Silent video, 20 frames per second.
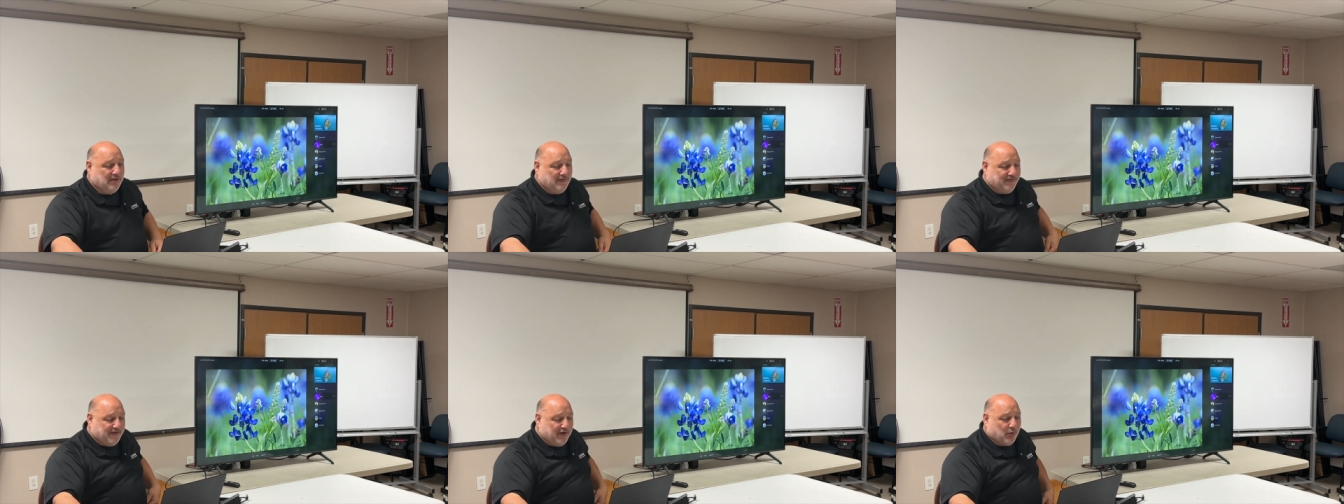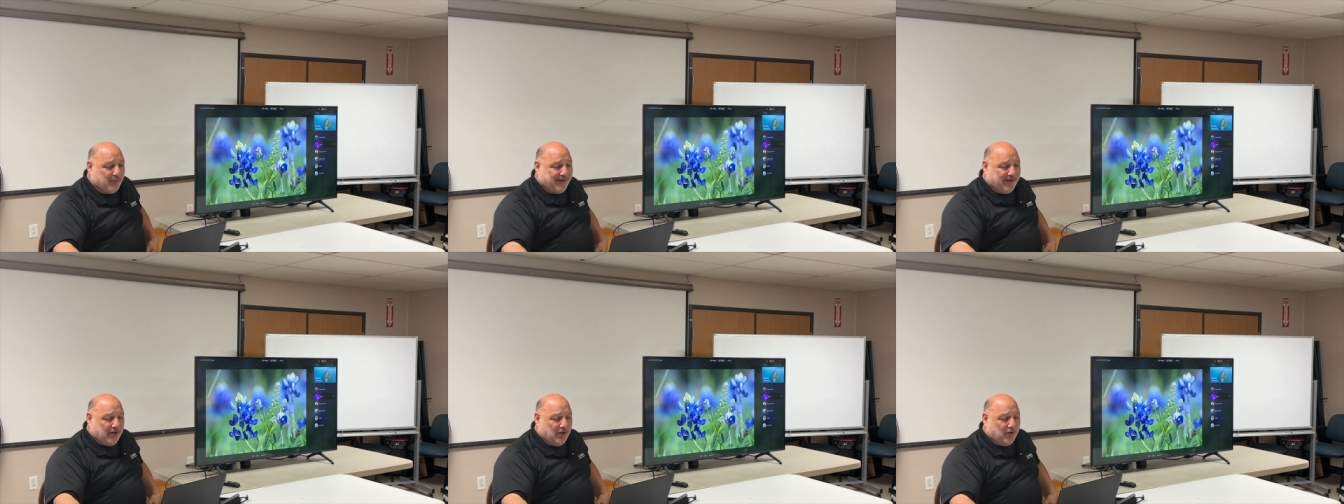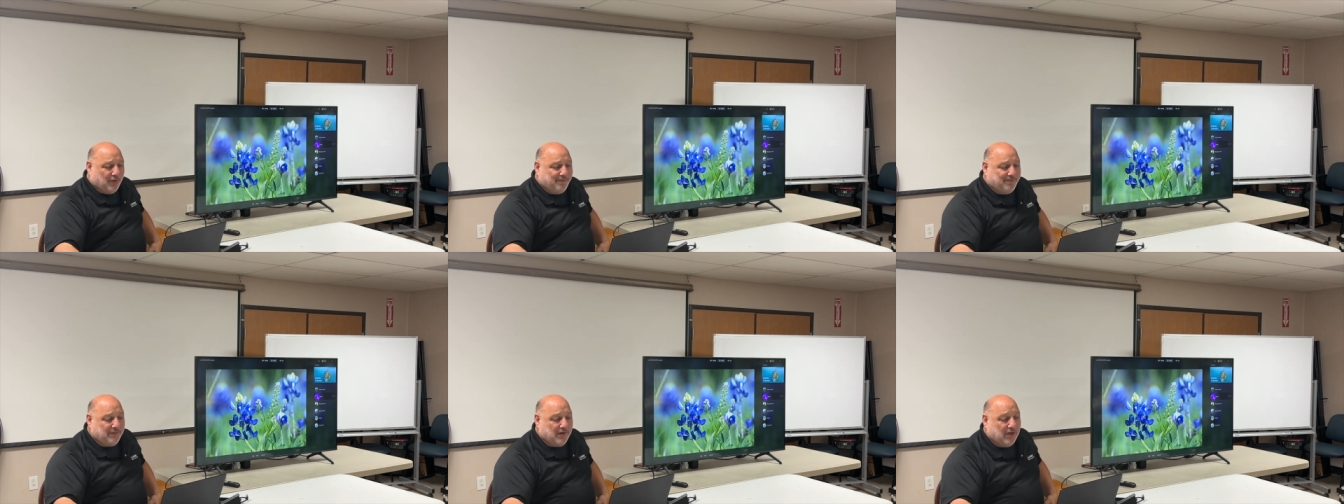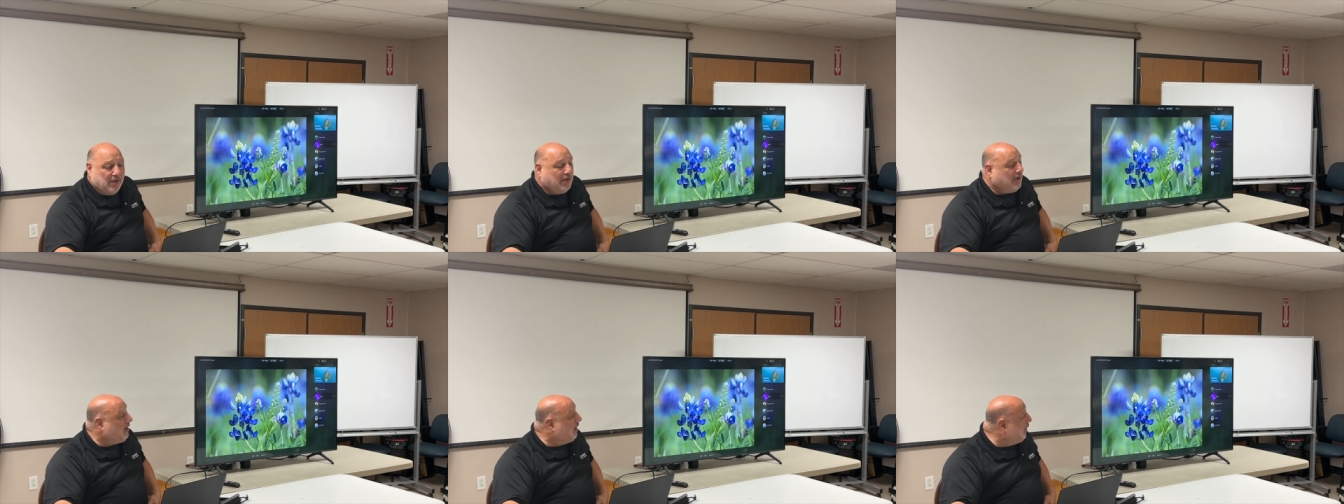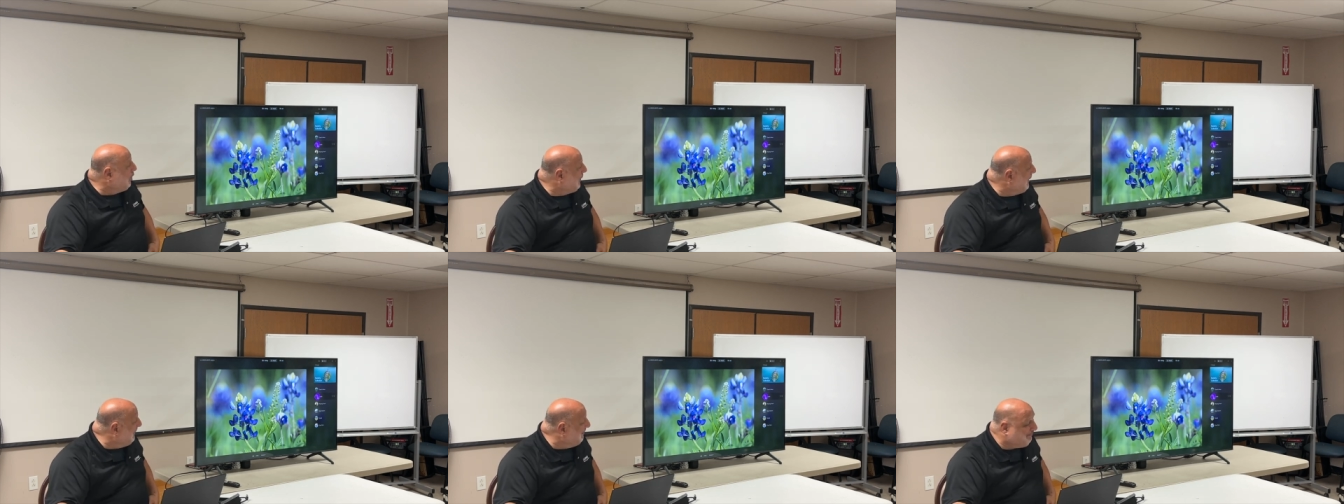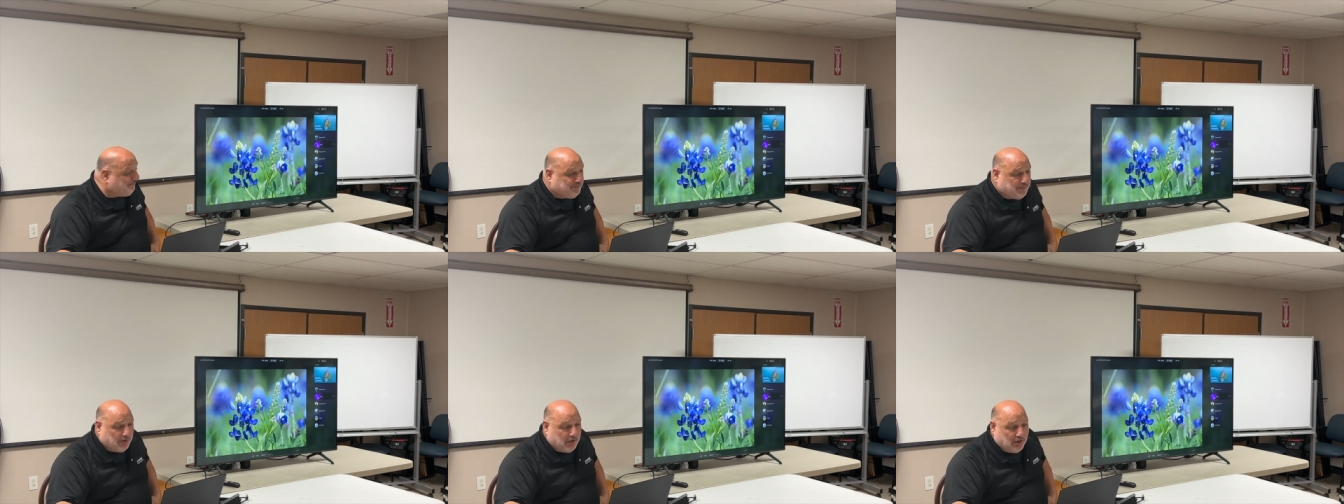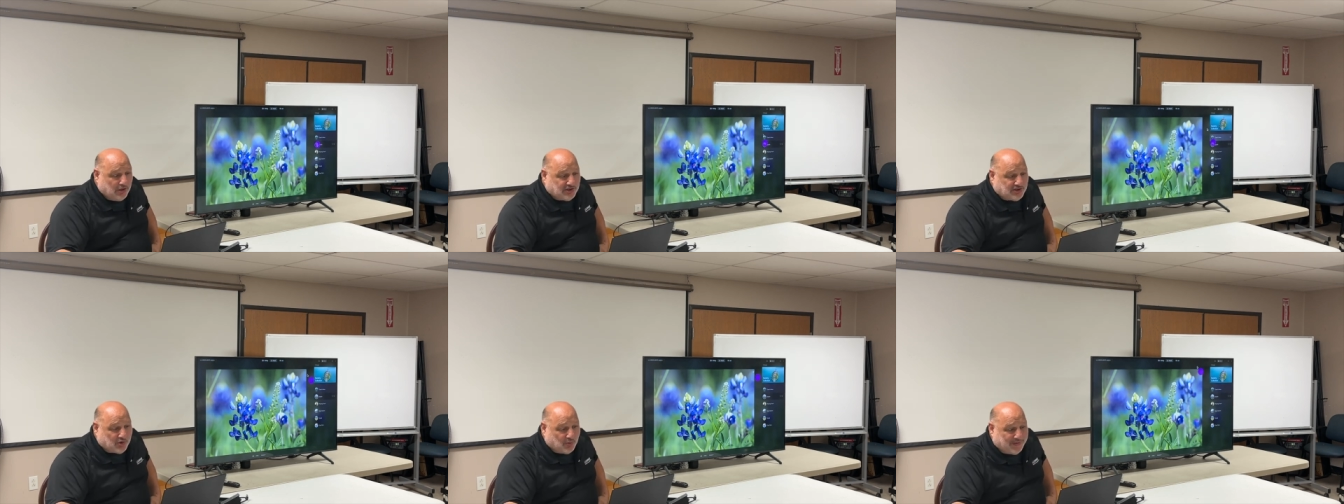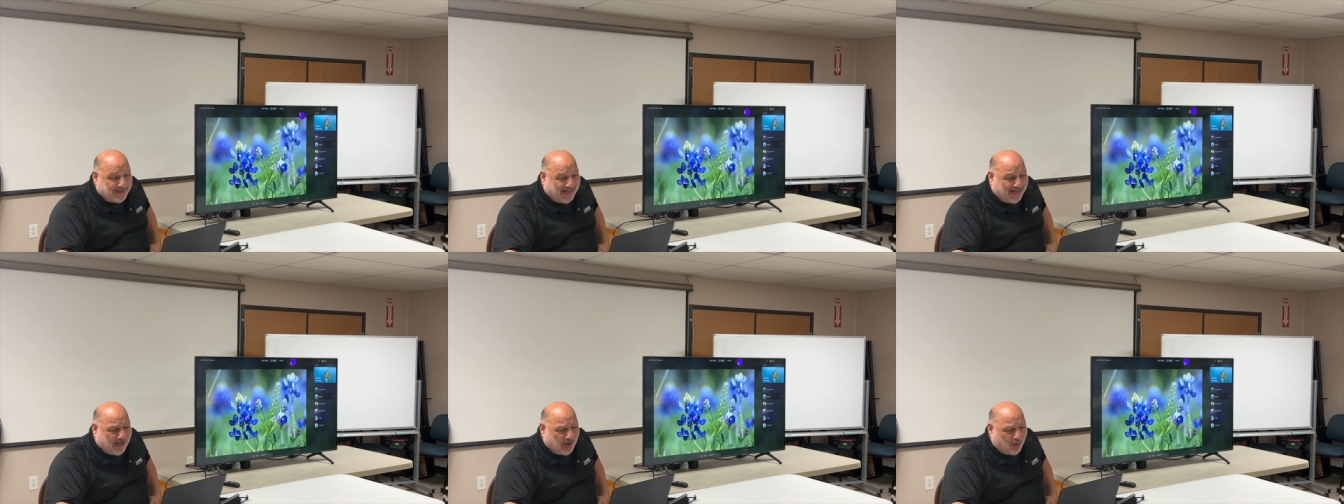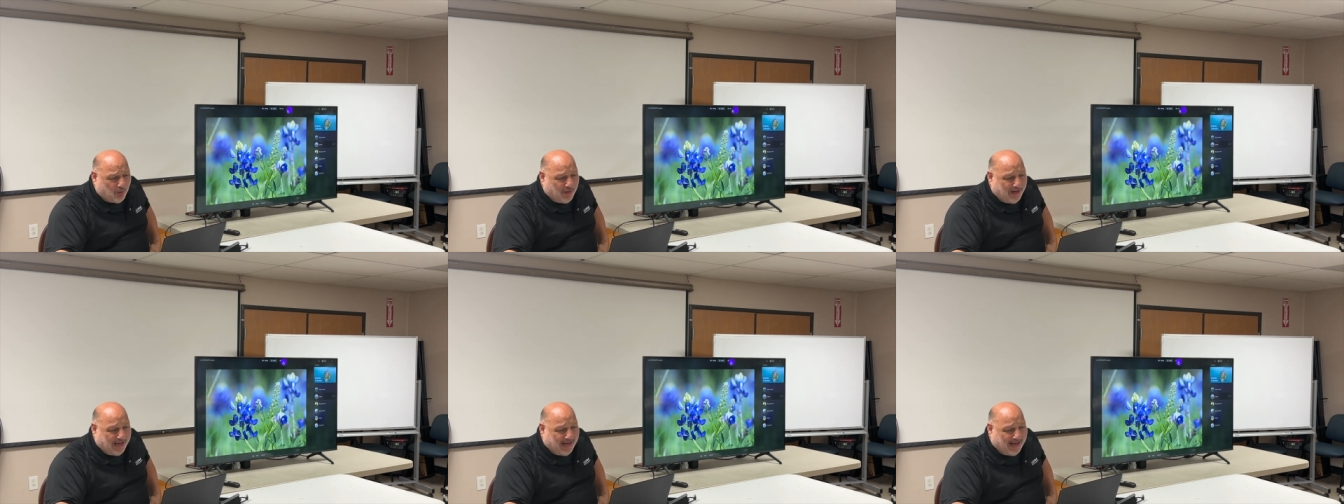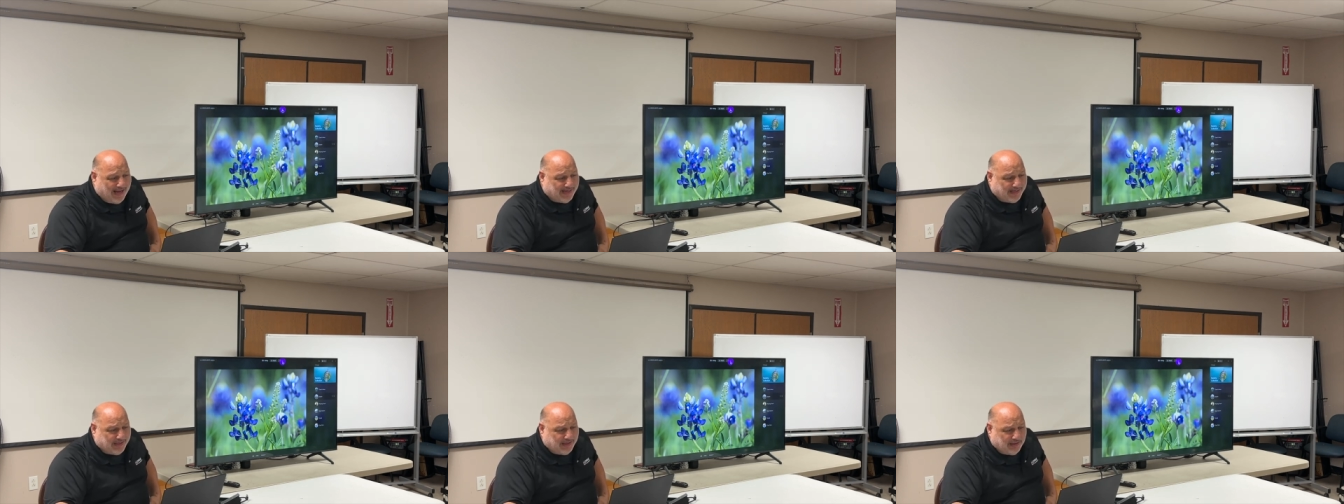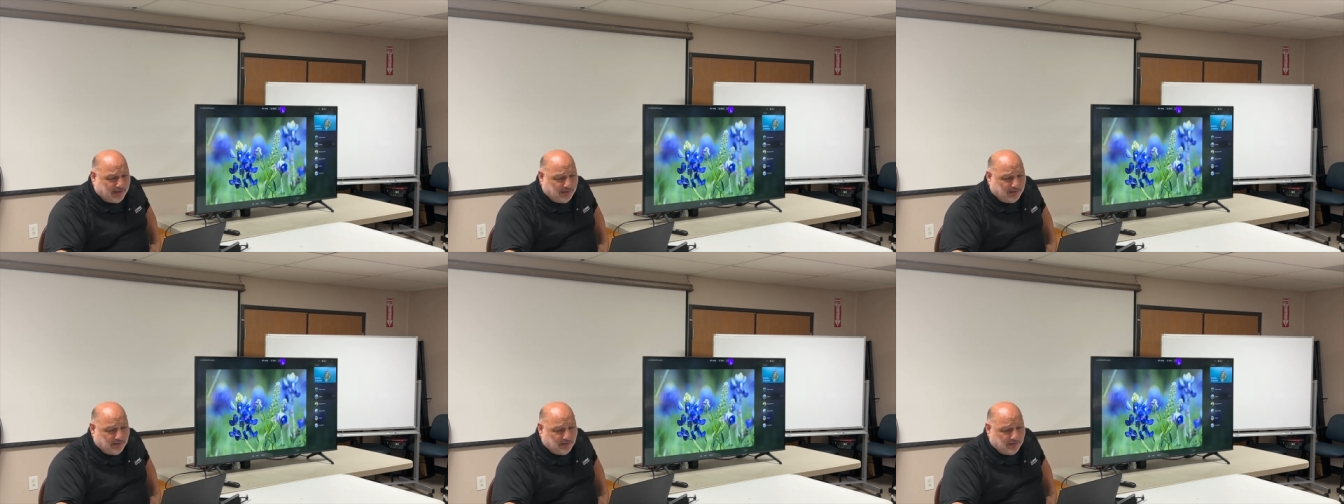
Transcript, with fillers: there we go. All right, so now edit,